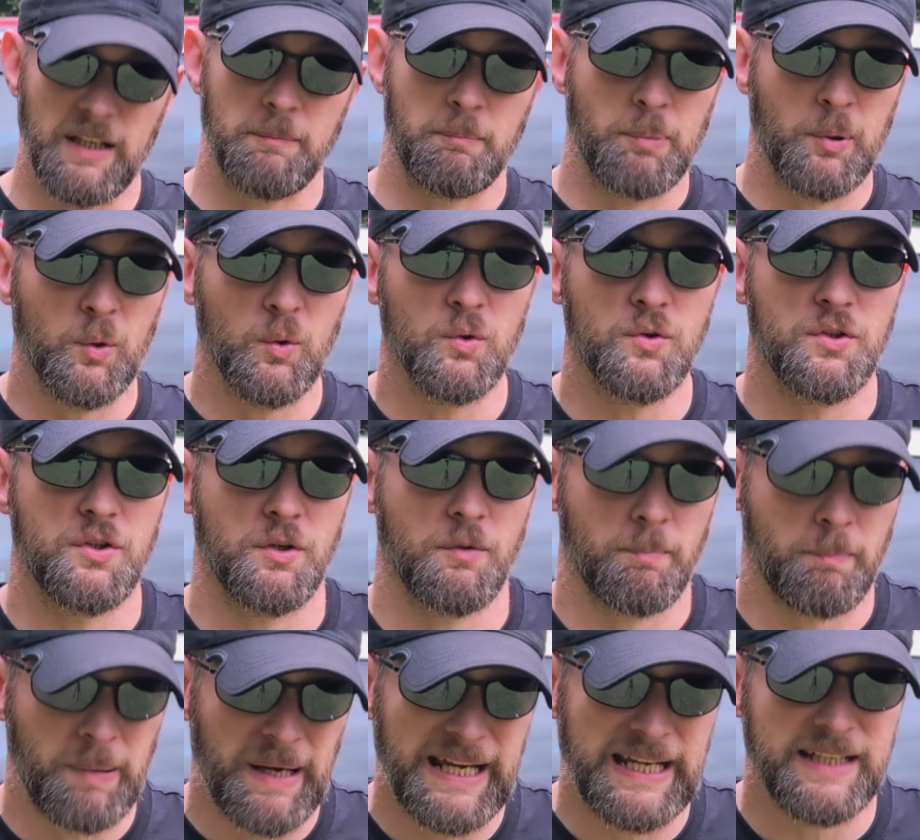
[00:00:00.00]
It pulls your
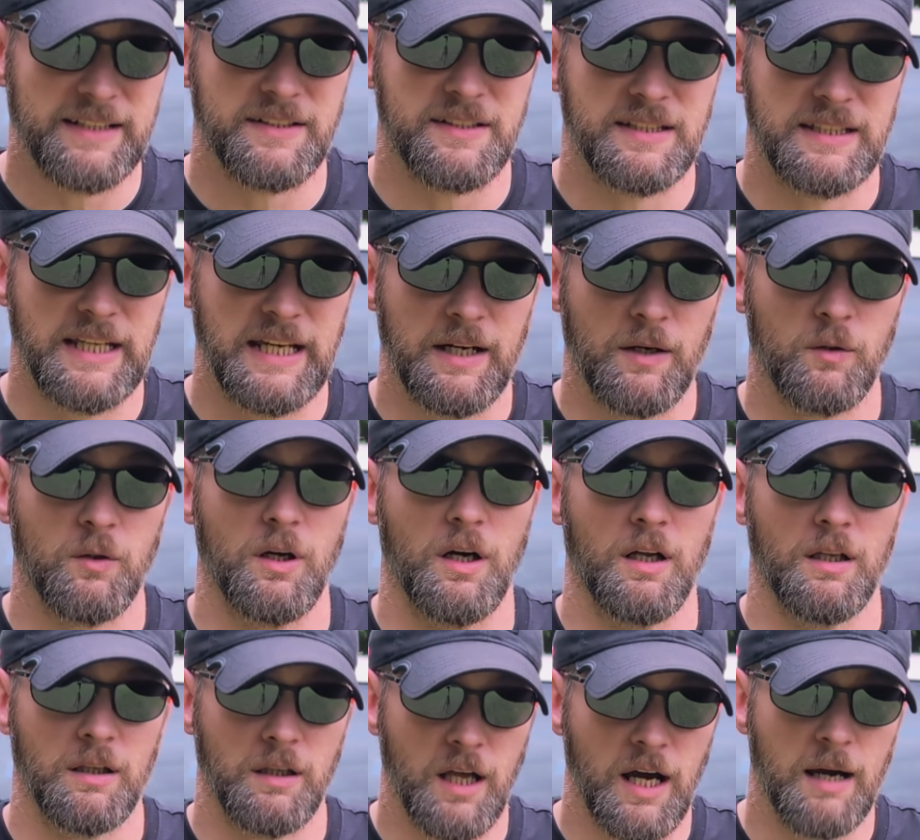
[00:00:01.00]
pants down
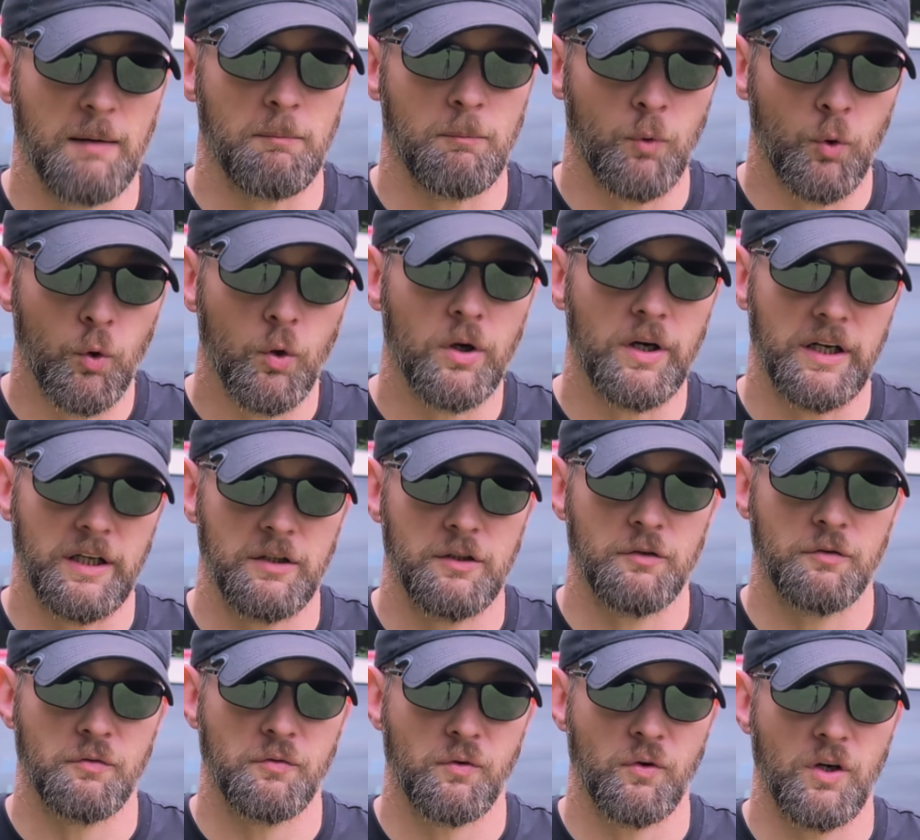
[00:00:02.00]
a lot more in
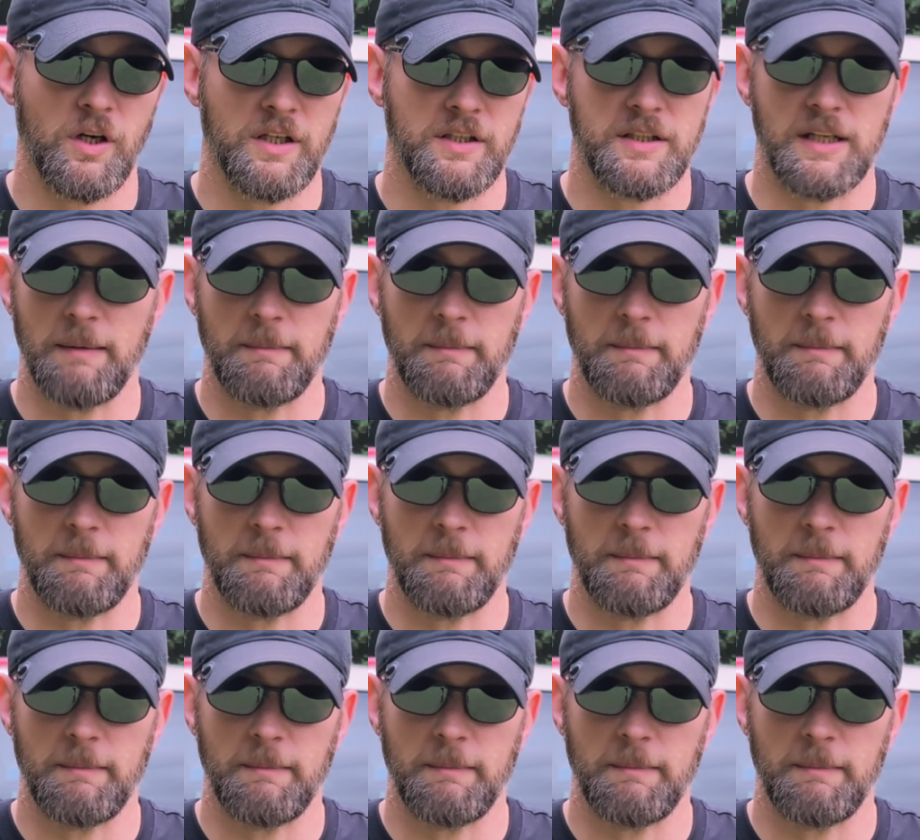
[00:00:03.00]
the front.